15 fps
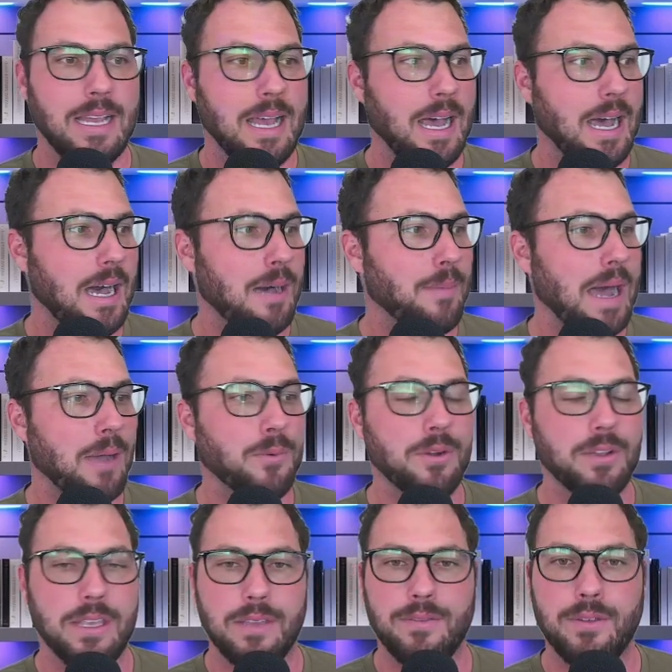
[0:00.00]
I will
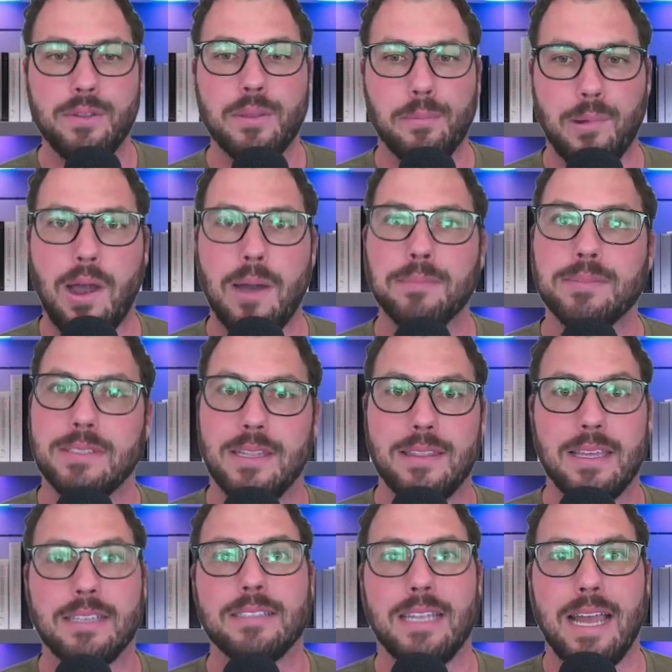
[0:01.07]
give you the prompts and the
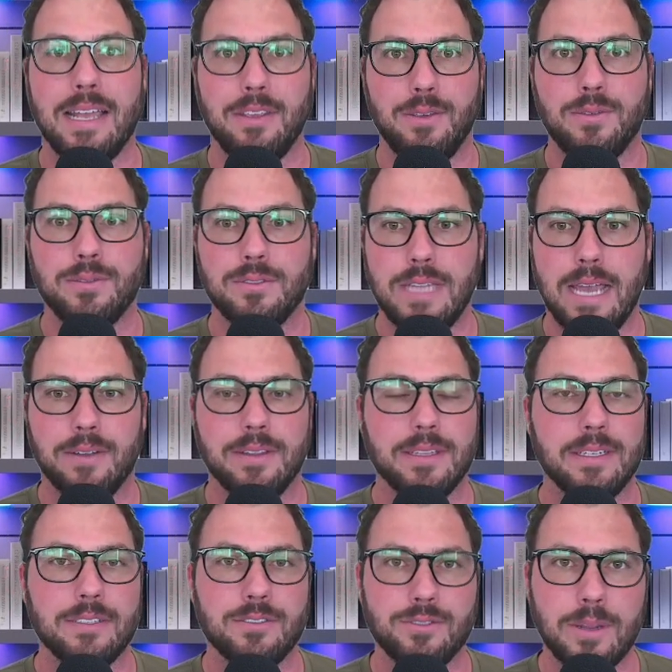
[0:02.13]
things that I use down in the
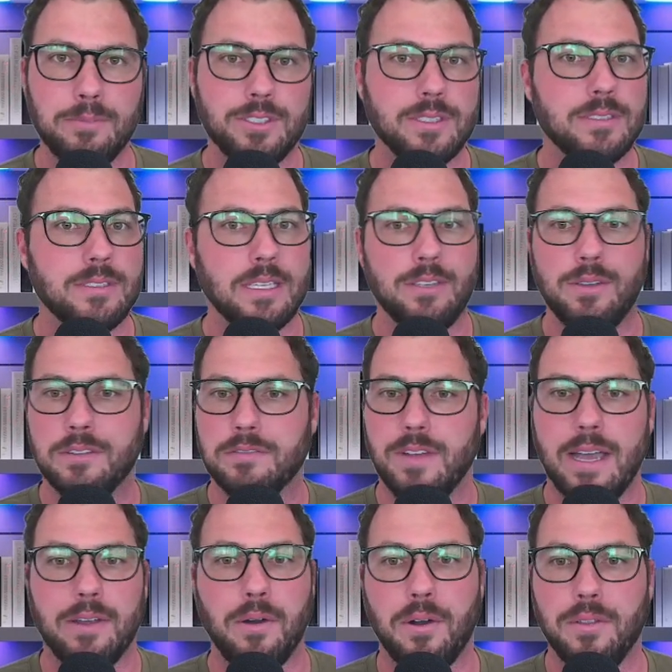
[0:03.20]
descriptions, and you can
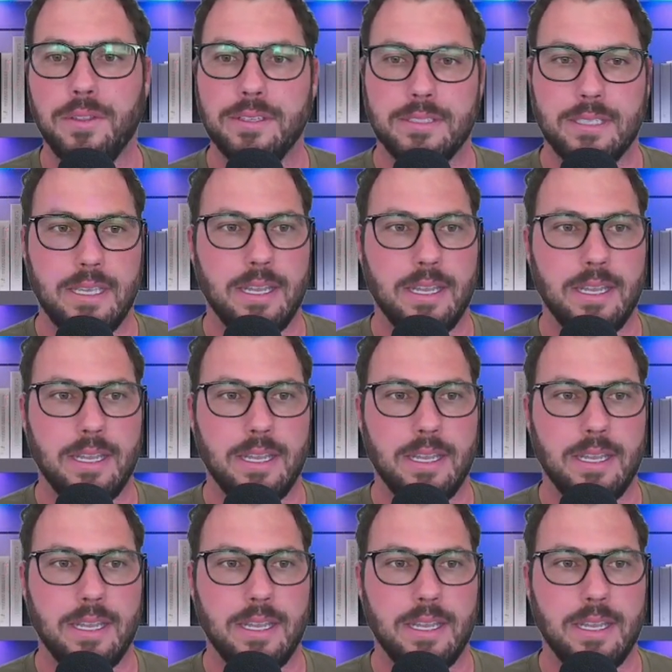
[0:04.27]
find all this in our